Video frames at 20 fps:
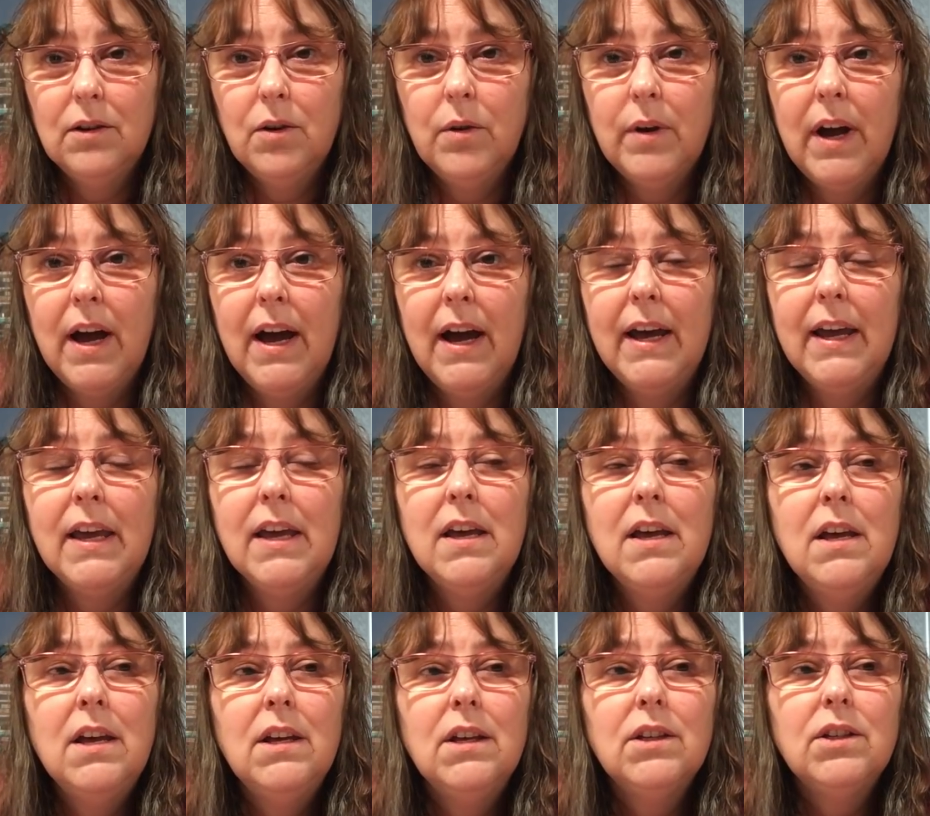Okay?
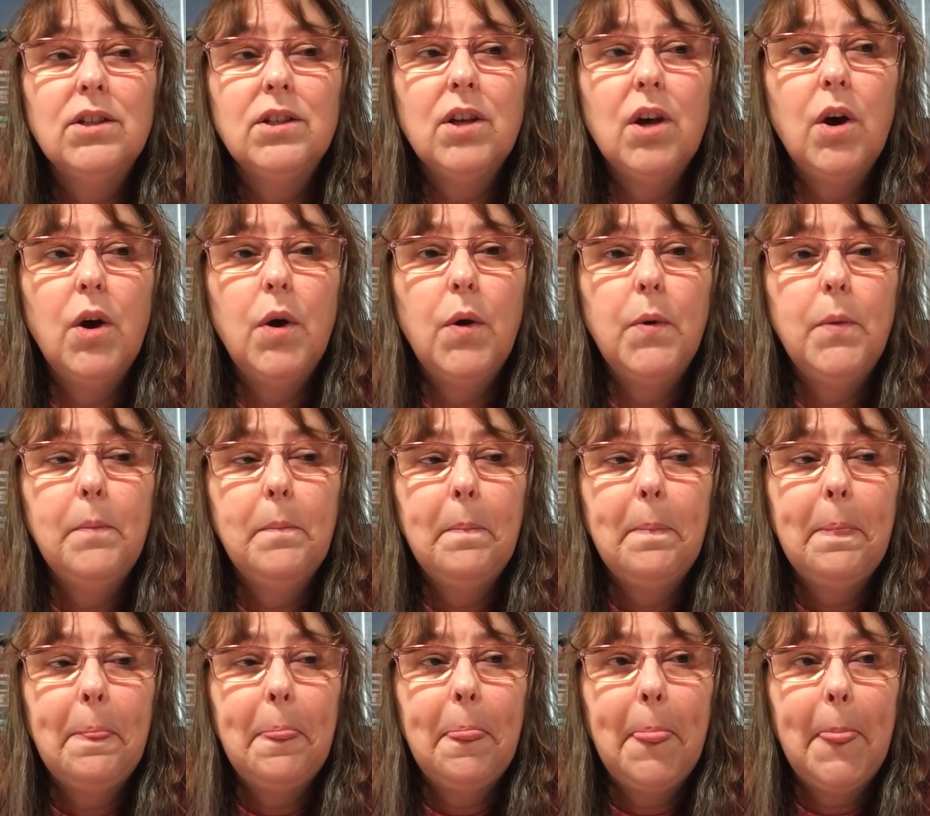So
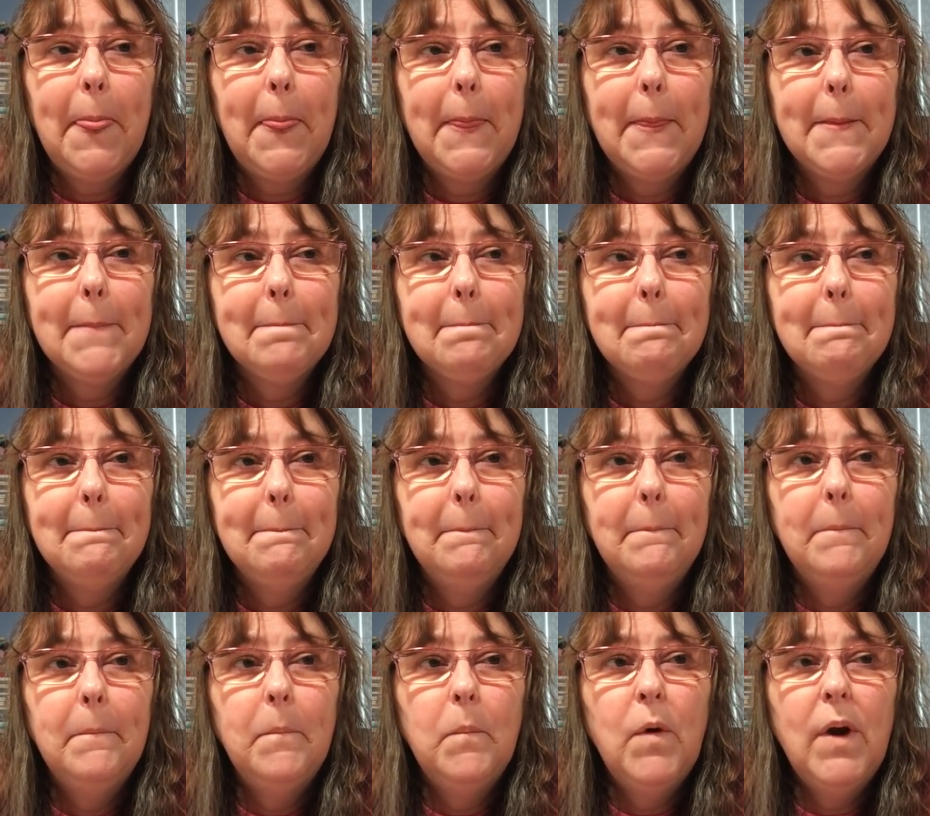
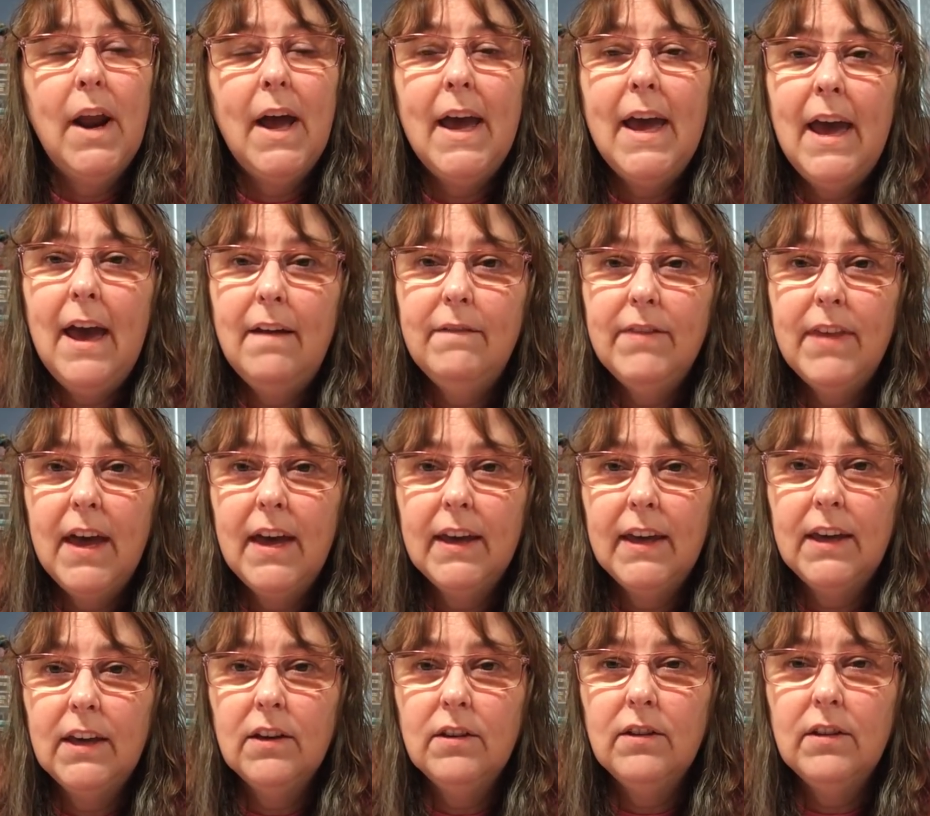when I have
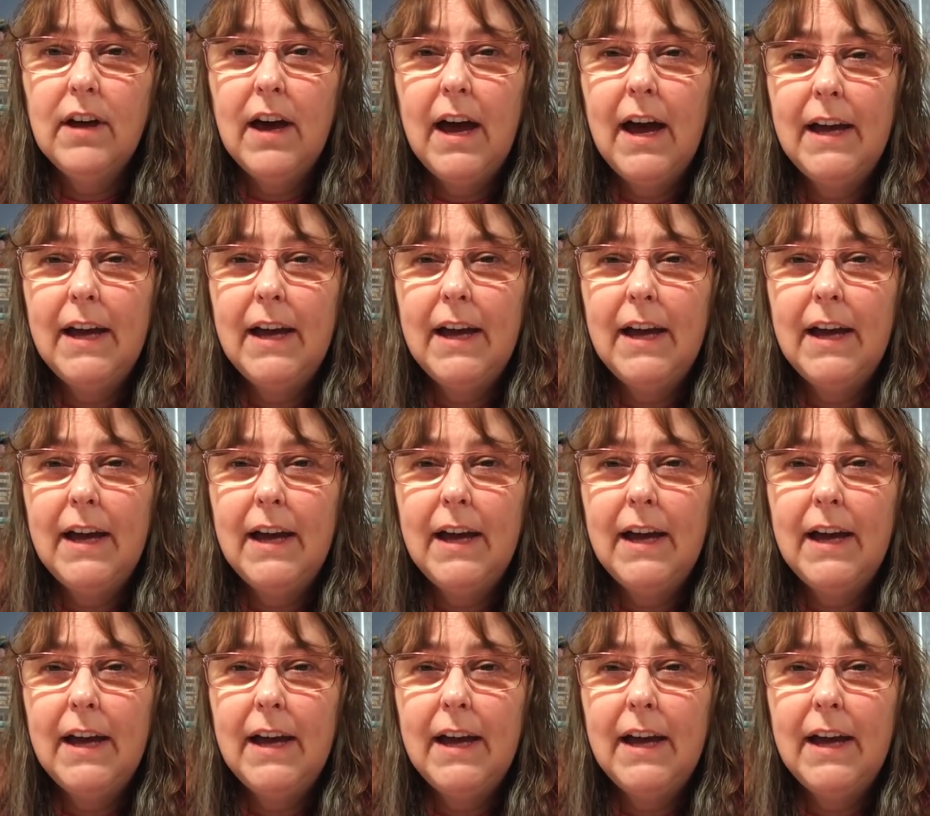that guilt,